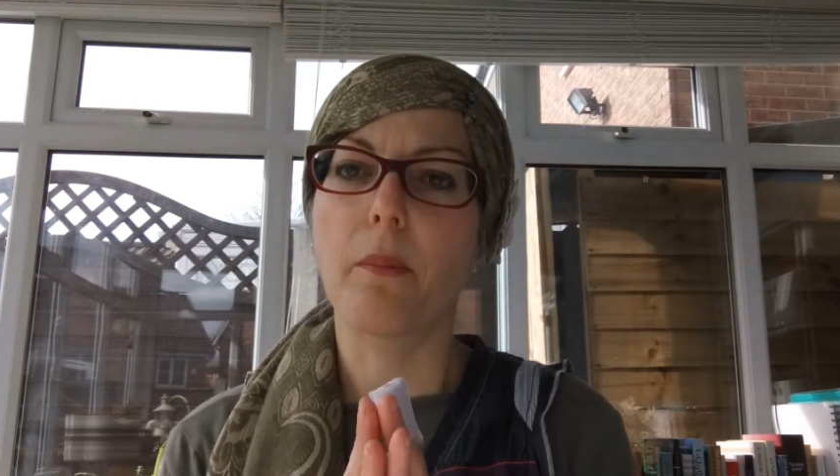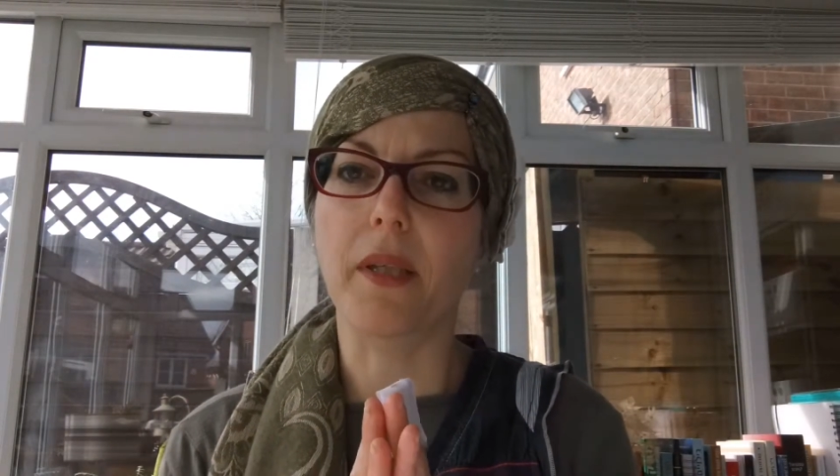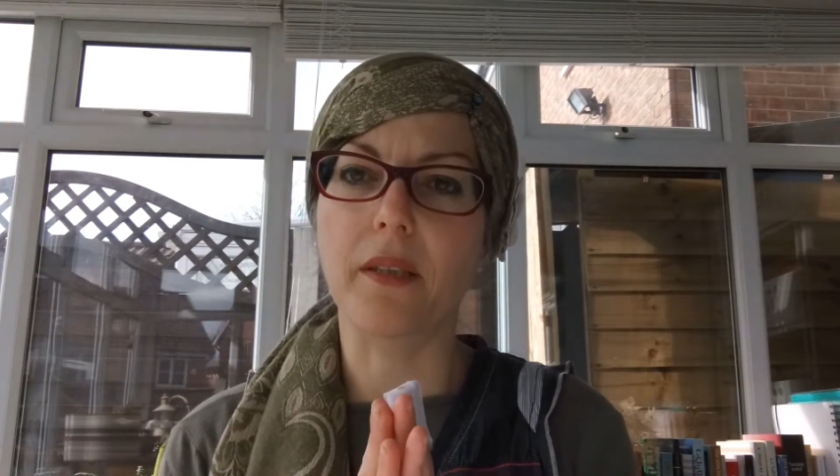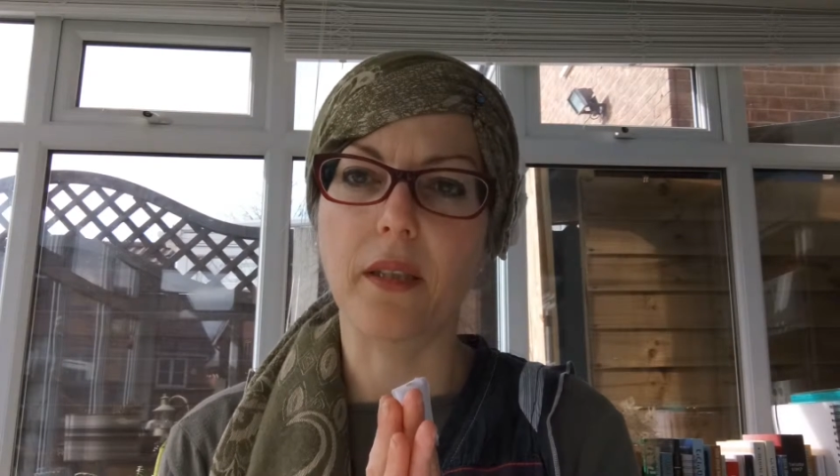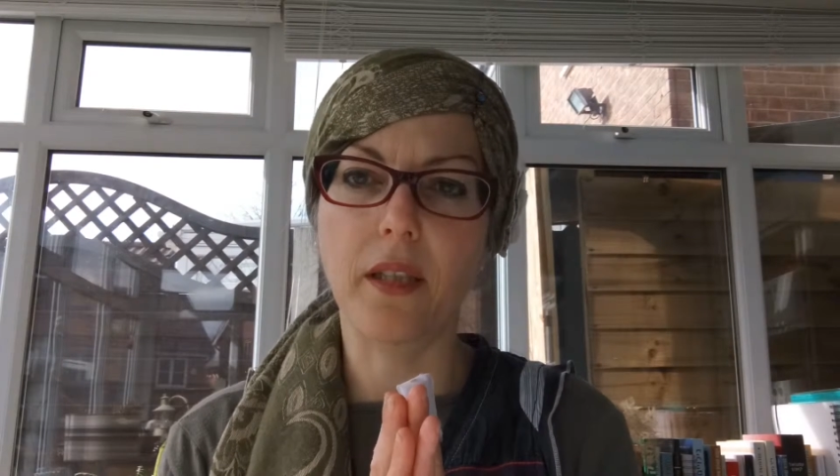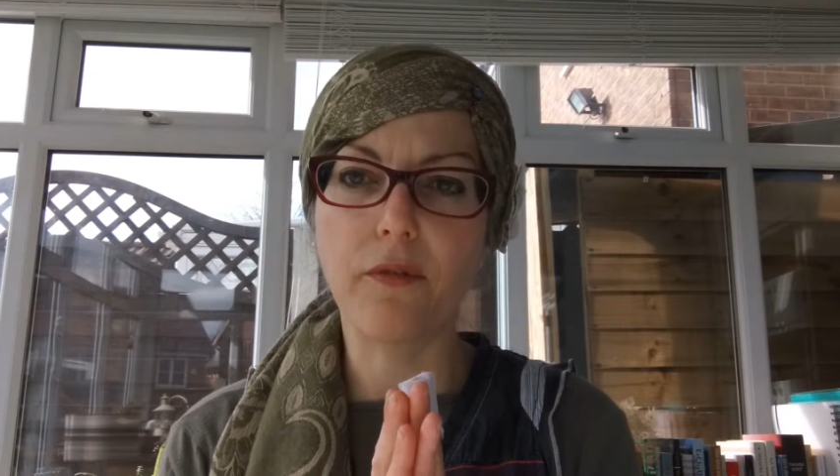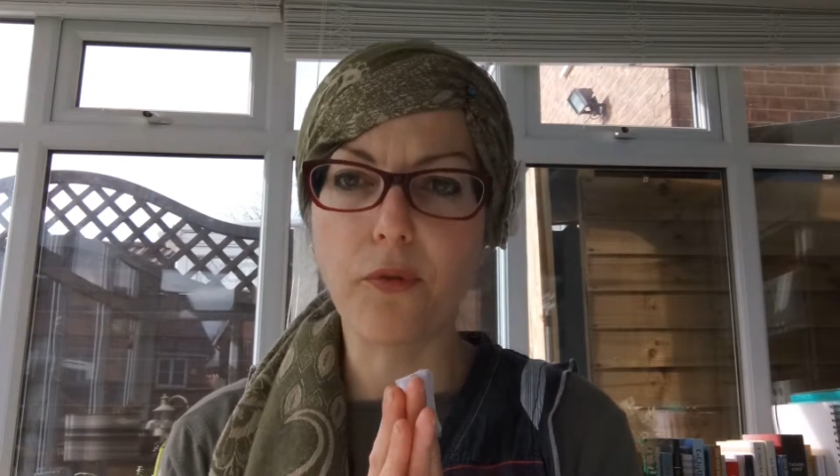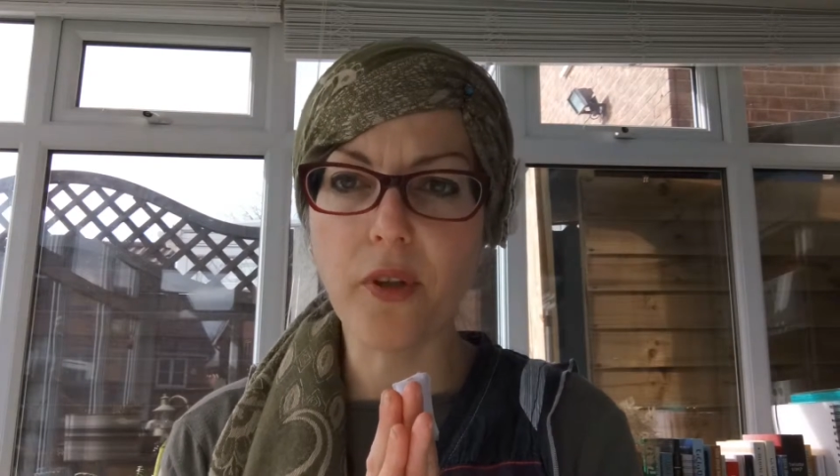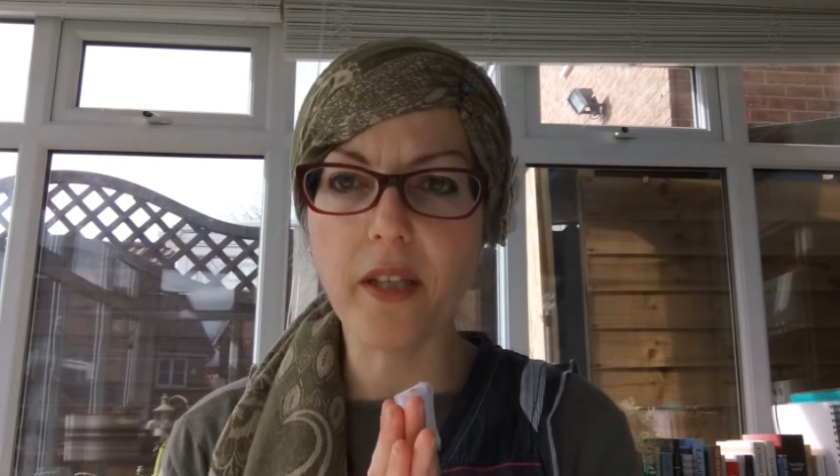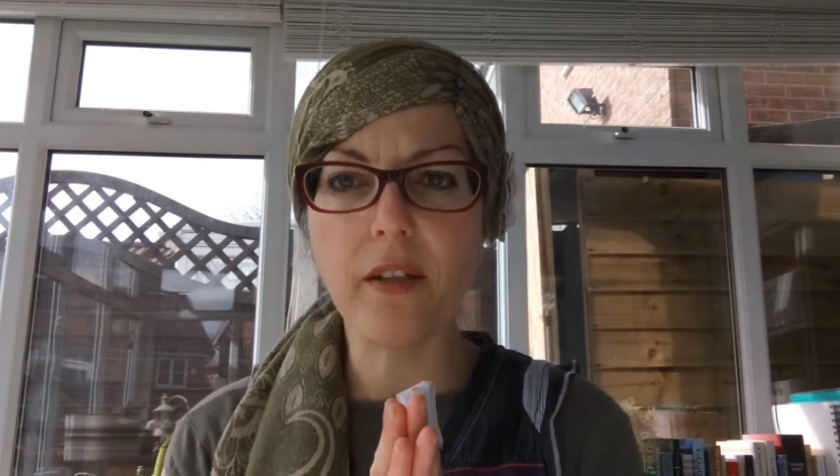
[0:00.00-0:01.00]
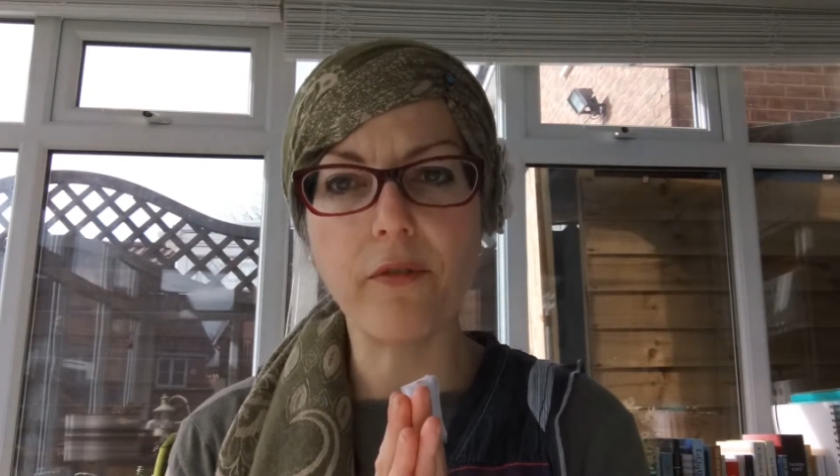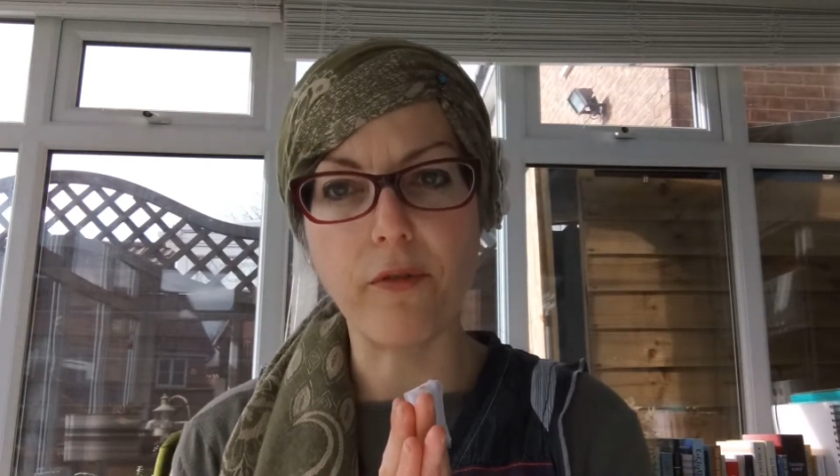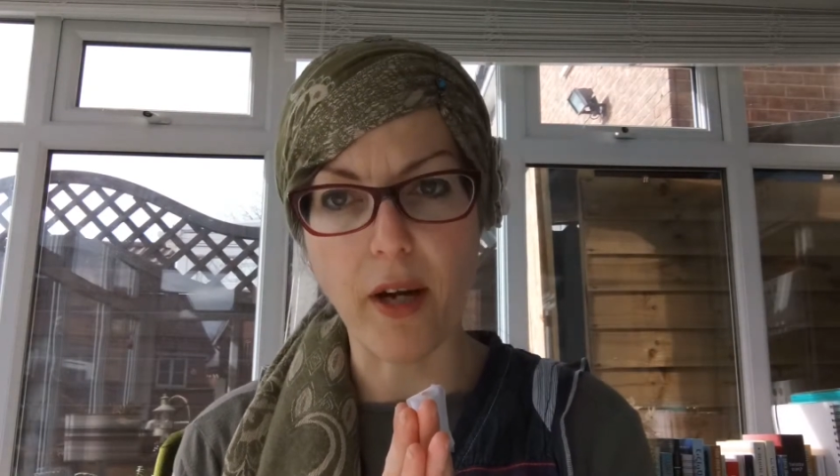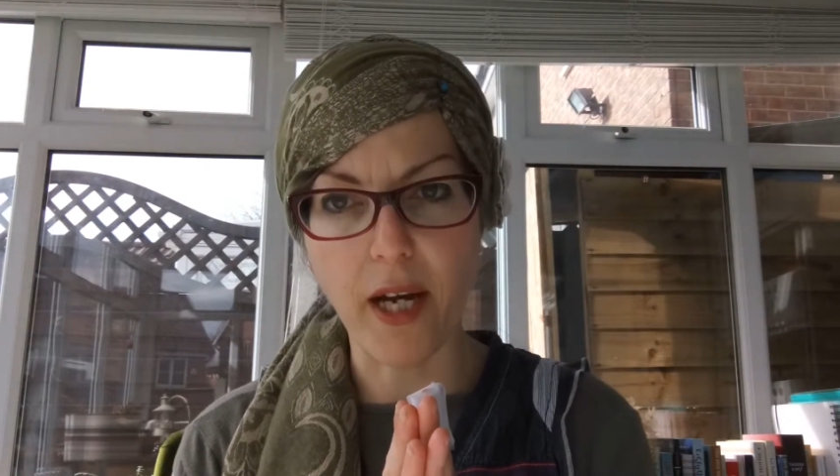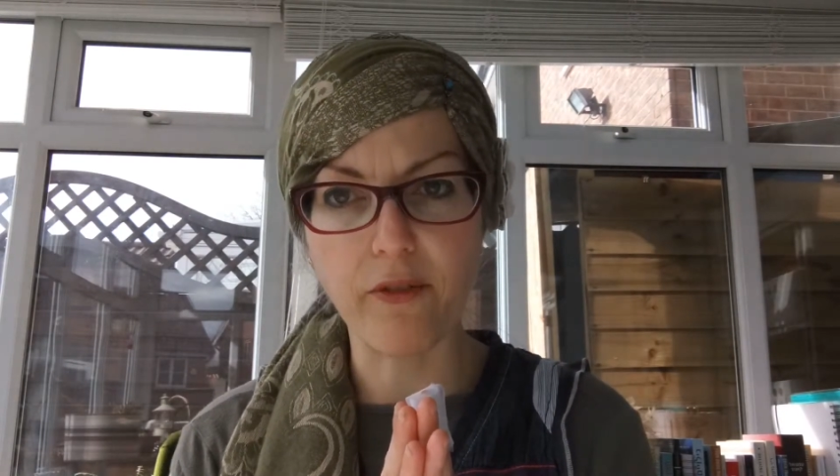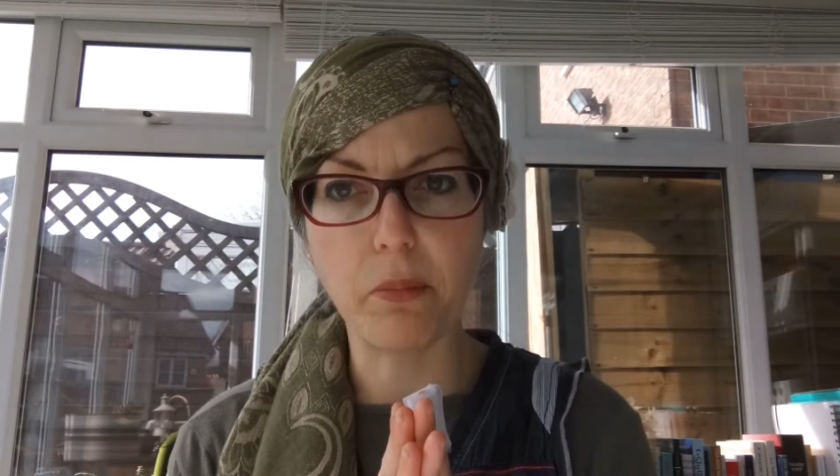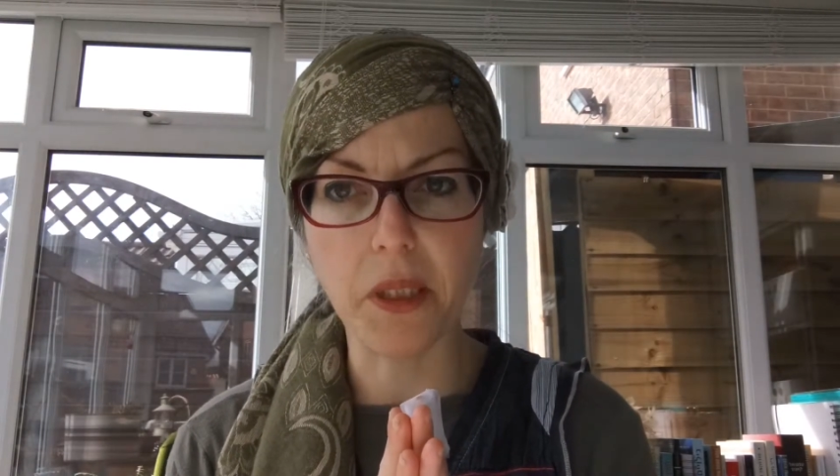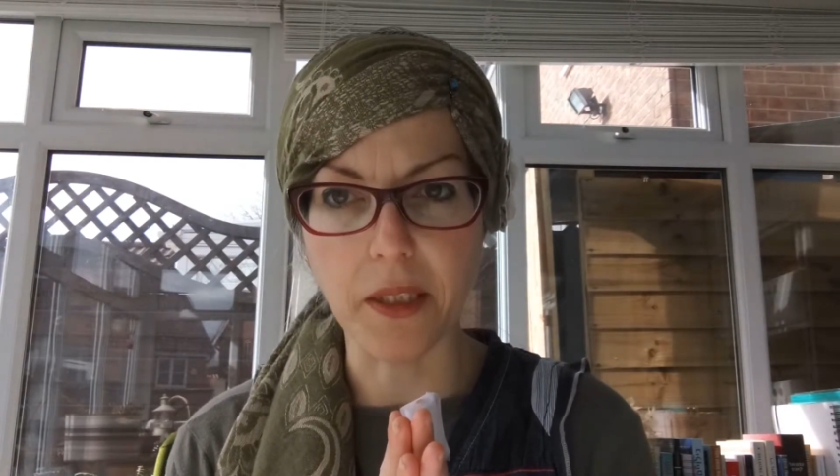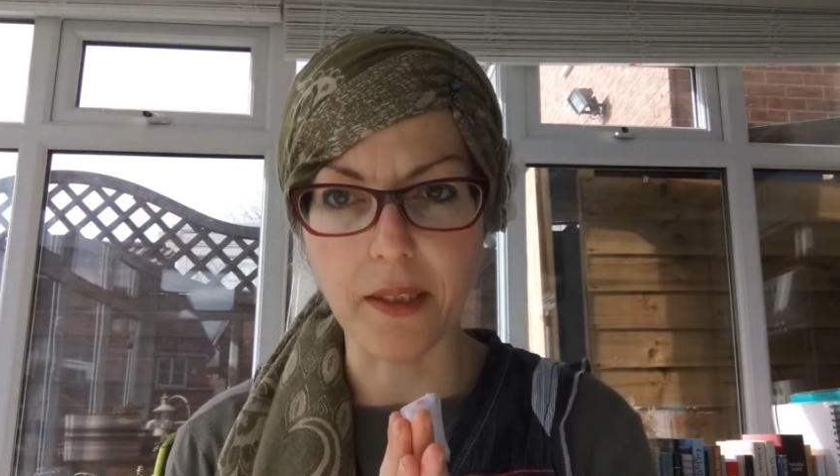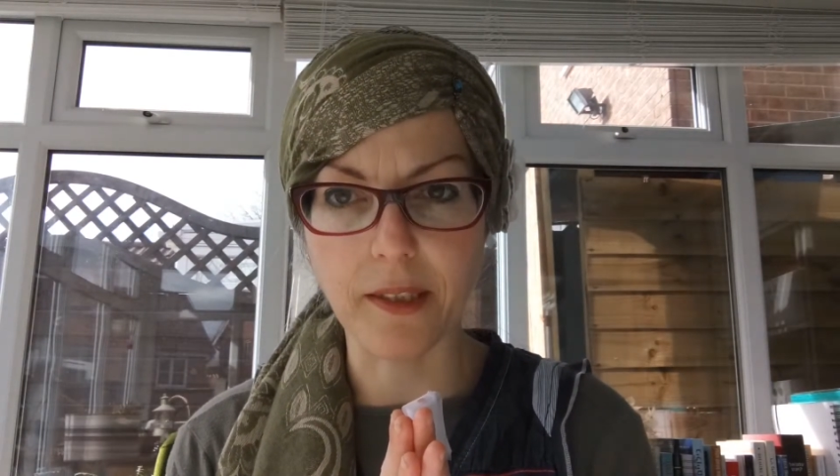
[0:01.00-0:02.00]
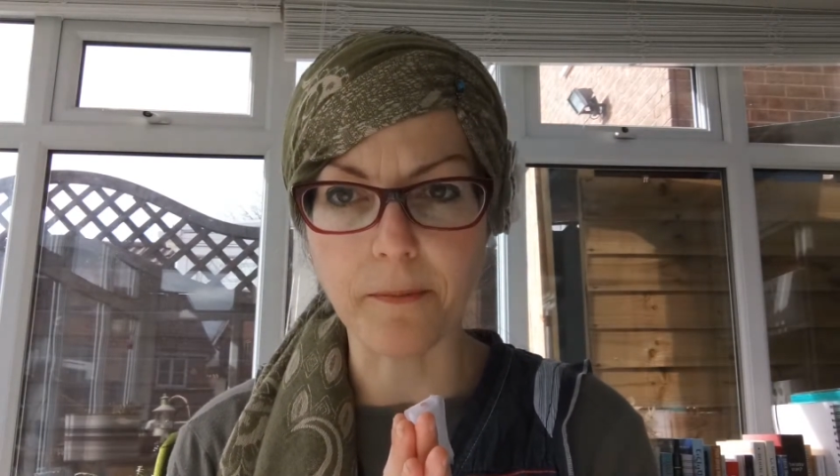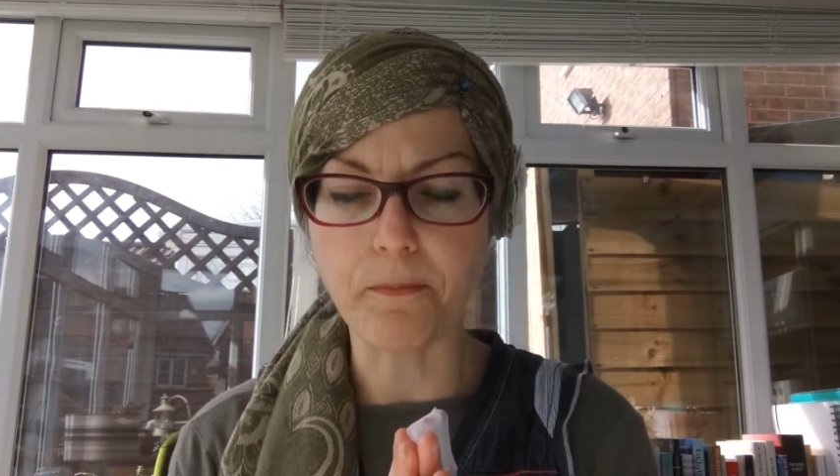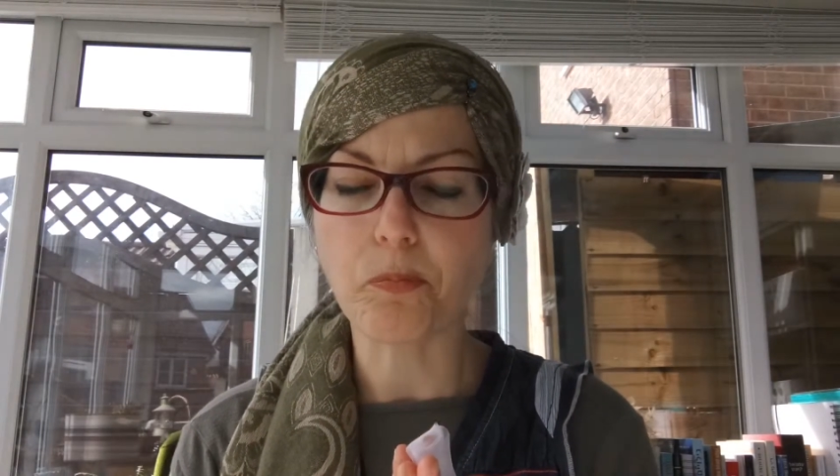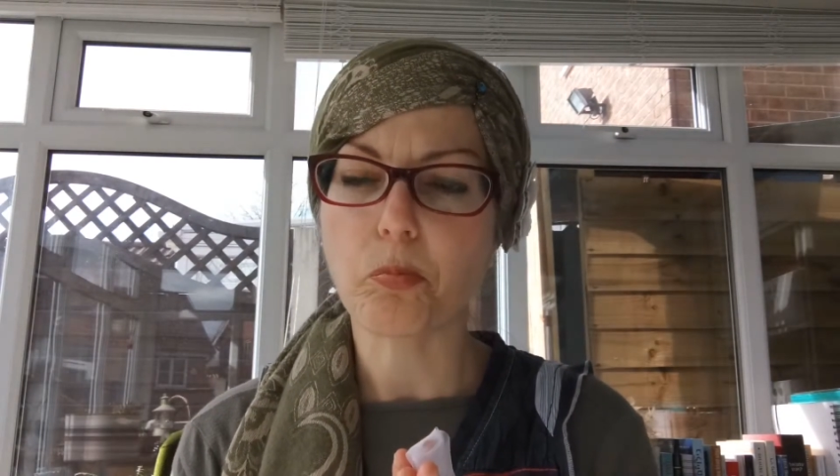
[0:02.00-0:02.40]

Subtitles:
But if within 5 minutes